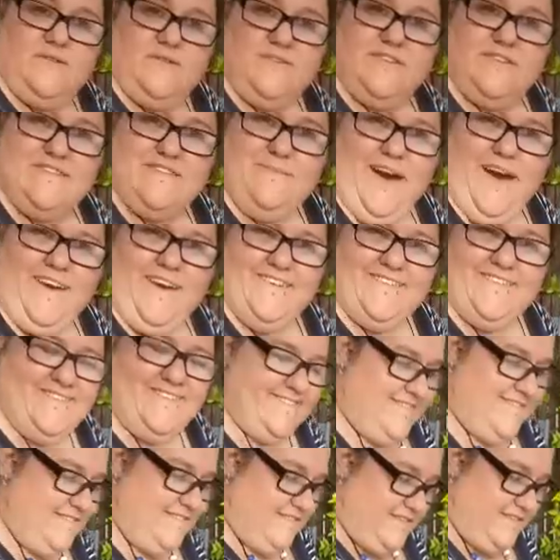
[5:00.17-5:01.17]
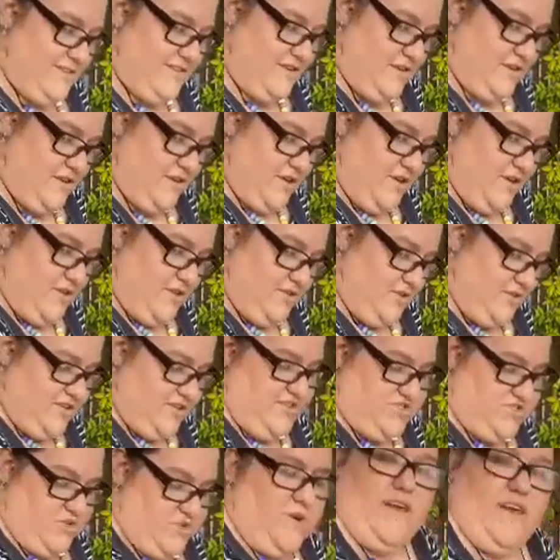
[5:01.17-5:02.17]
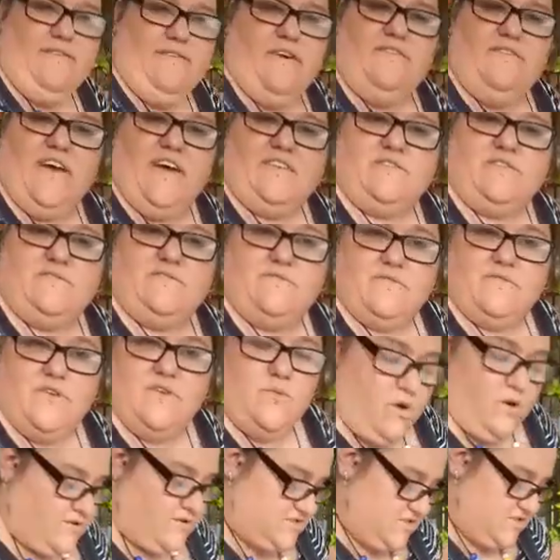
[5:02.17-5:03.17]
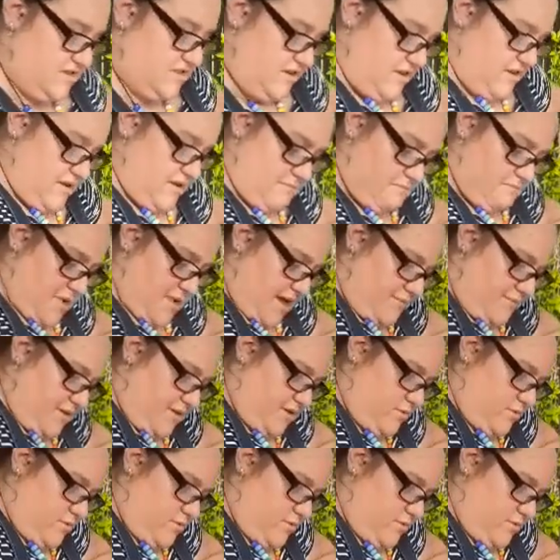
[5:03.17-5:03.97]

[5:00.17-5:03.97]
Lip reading: for a smile. You can do whatever face you want. Maybe